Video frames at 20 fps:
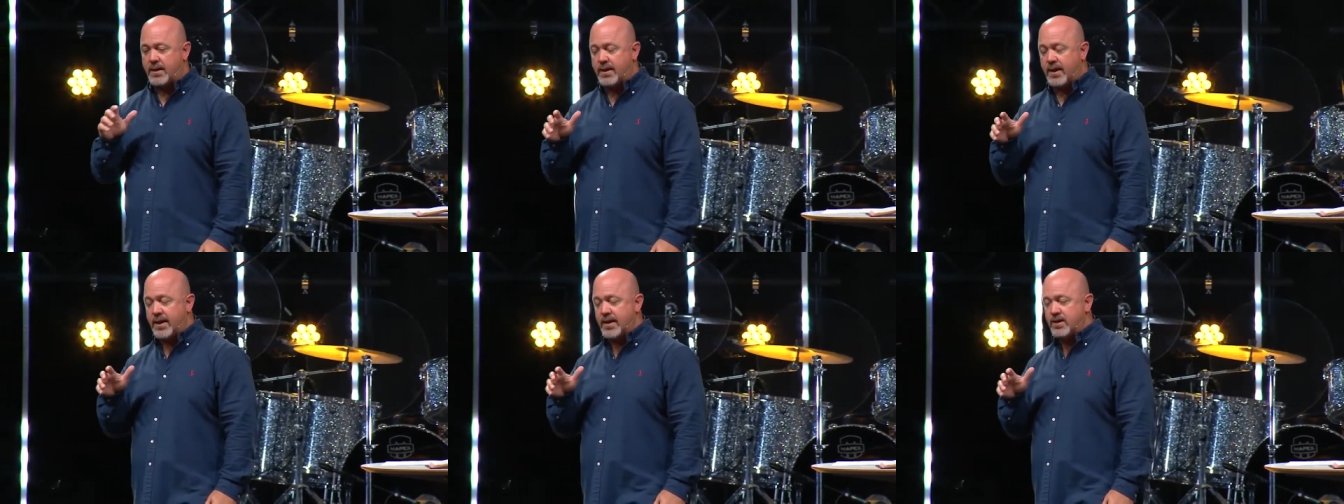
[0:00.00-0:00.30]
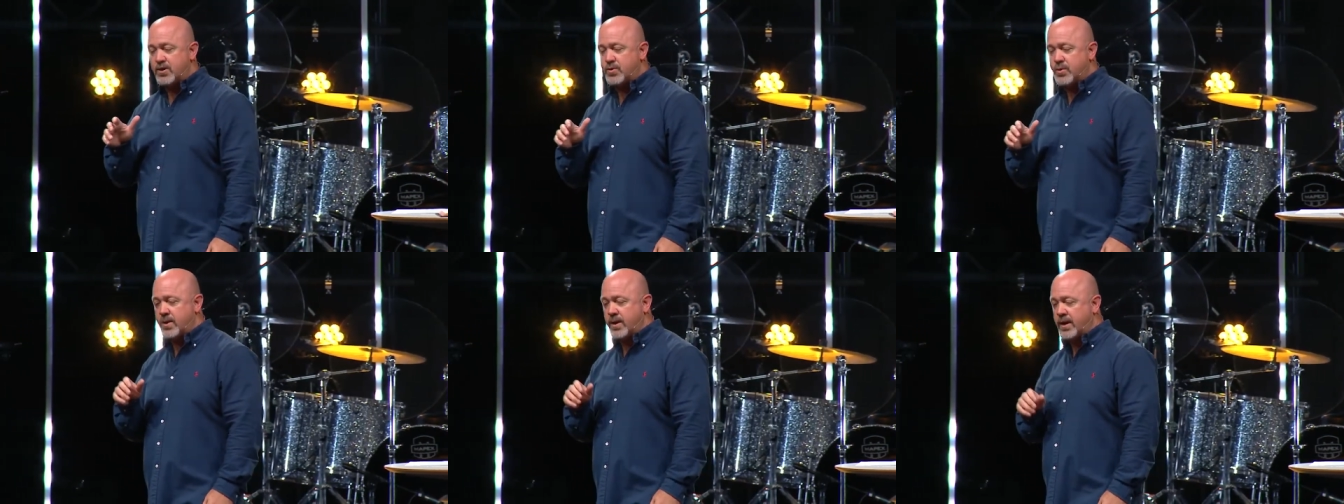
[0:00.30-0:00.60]

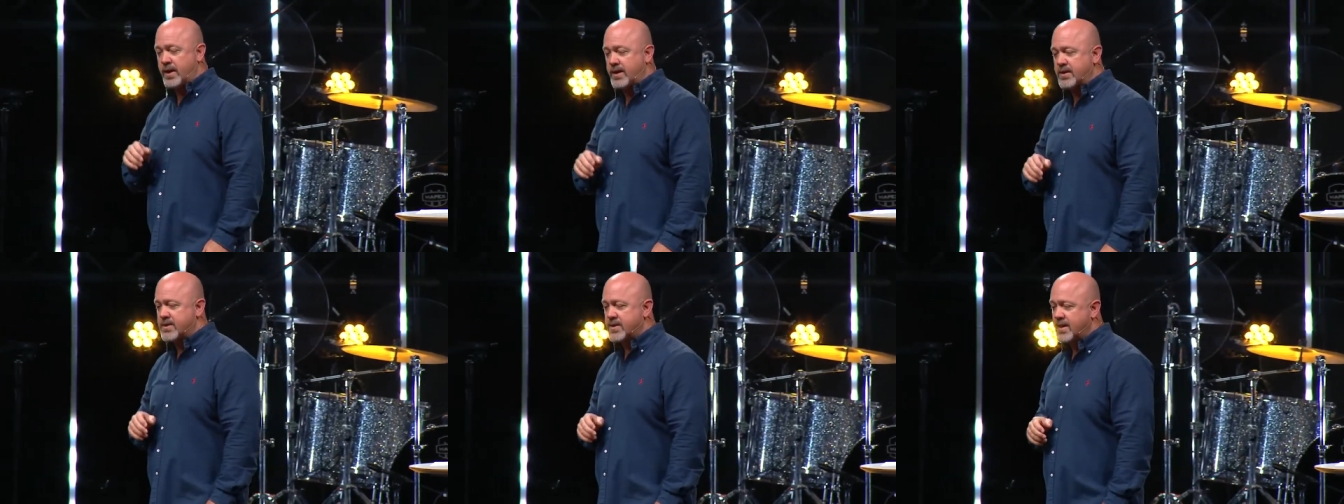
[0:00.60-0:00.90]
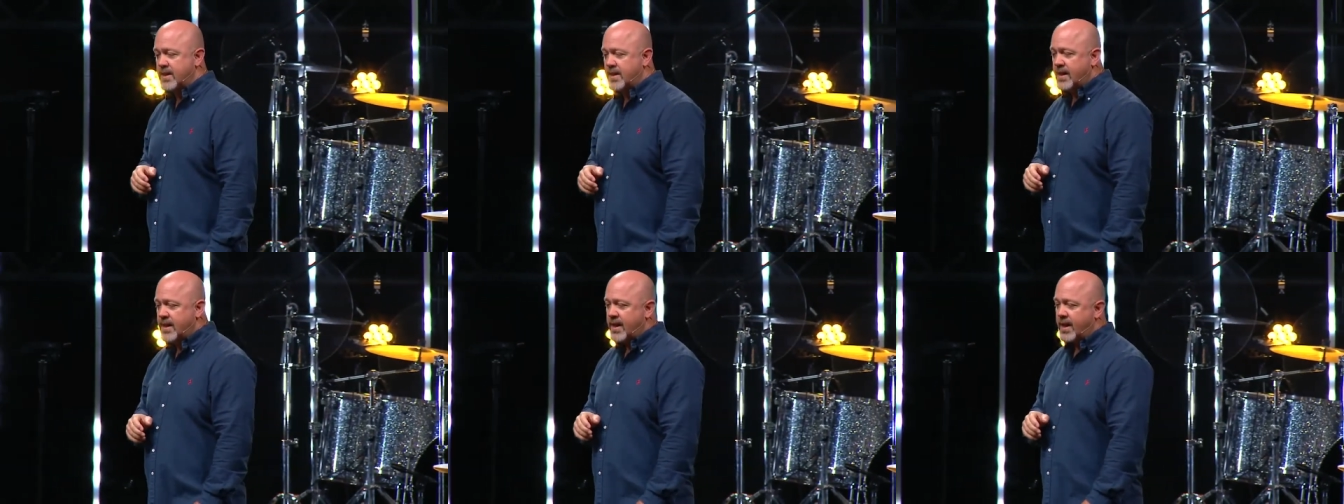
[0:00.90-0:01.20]
late 20s,
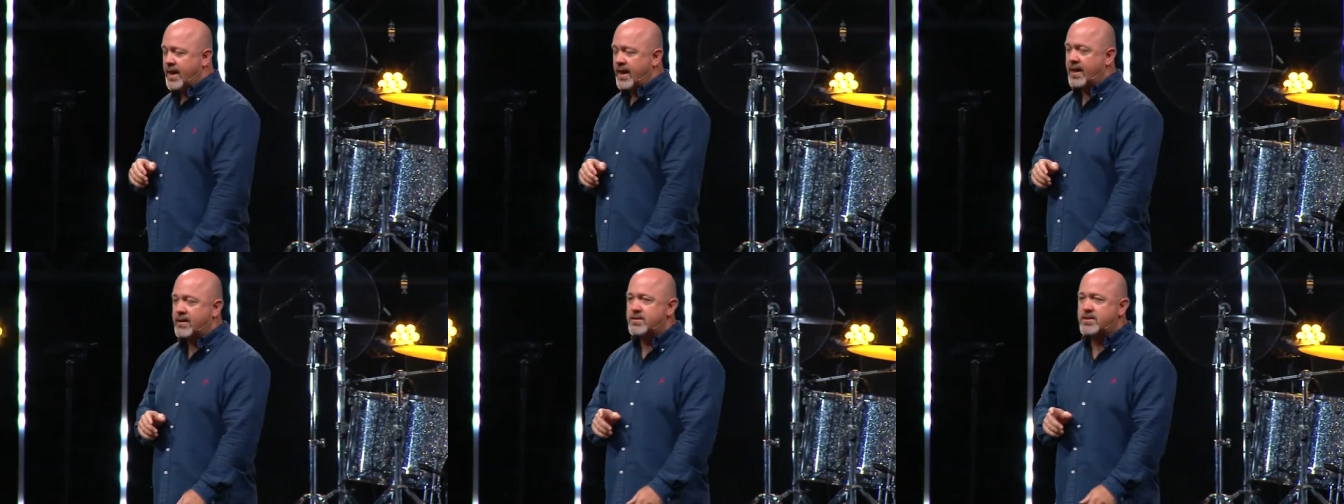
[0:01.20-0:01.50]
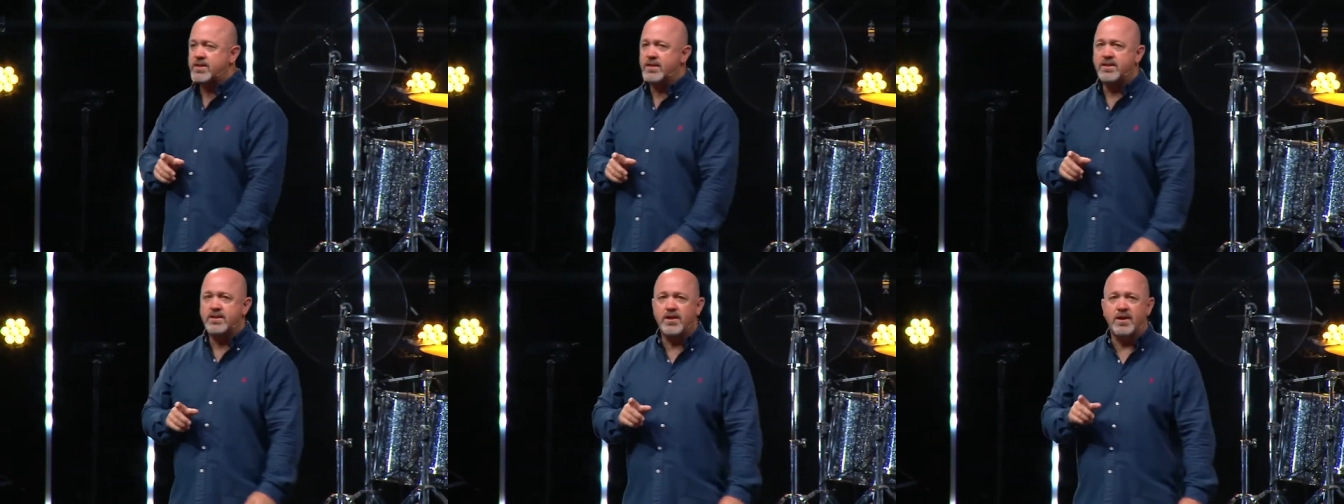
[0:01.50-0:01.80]
and I was
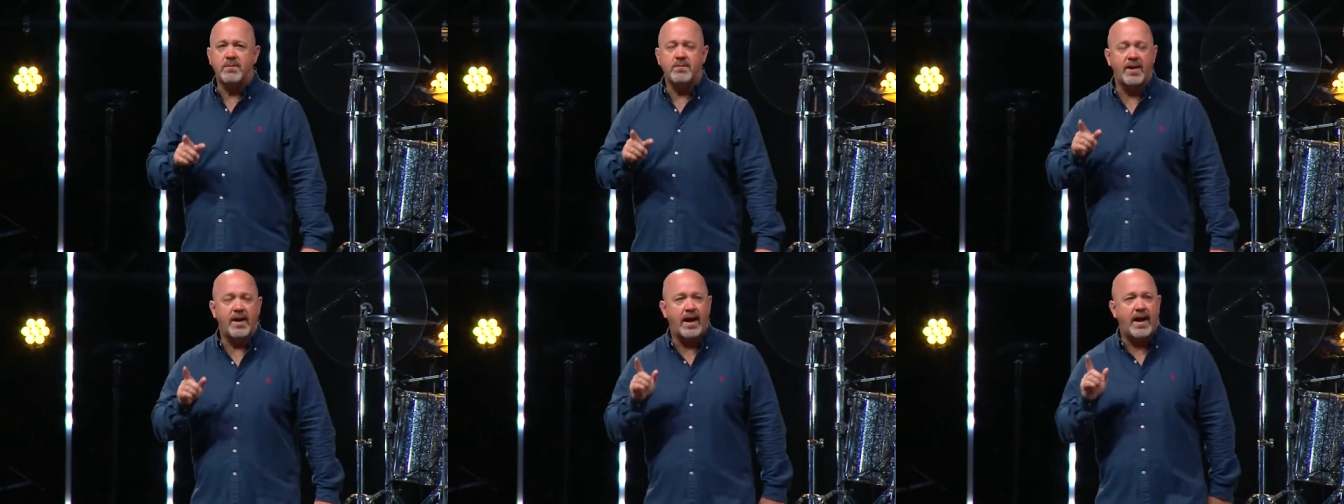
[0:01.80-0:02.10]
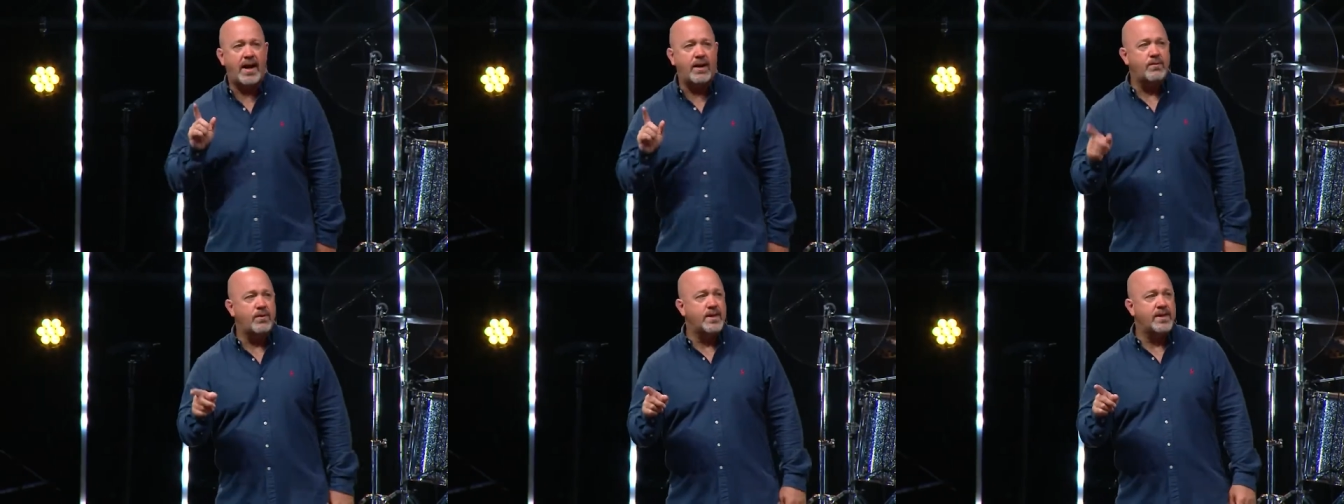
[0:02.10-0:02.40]
determined
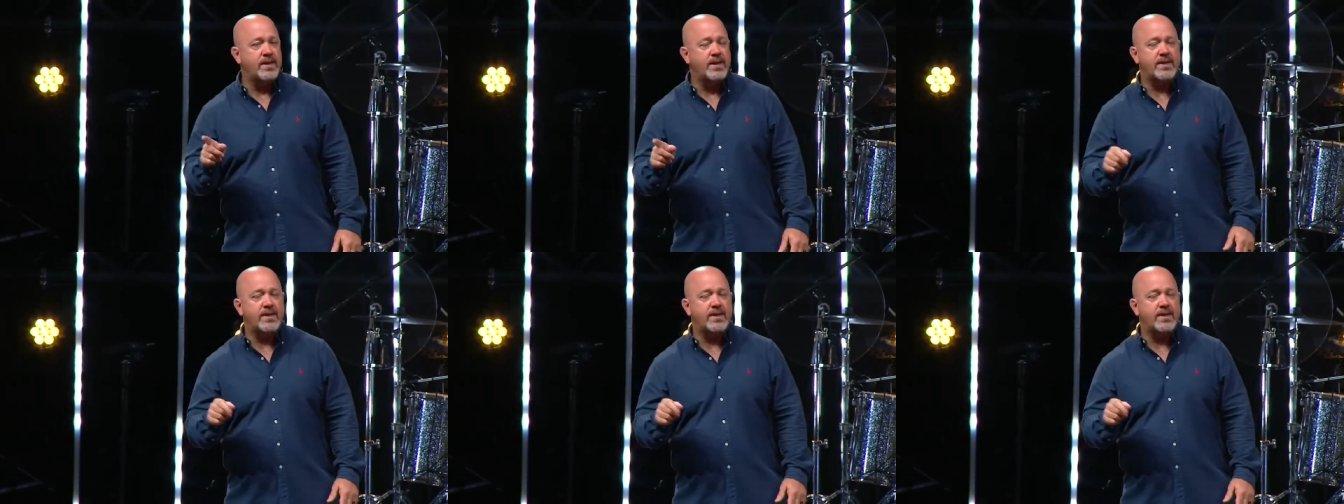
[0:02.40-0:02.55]
I would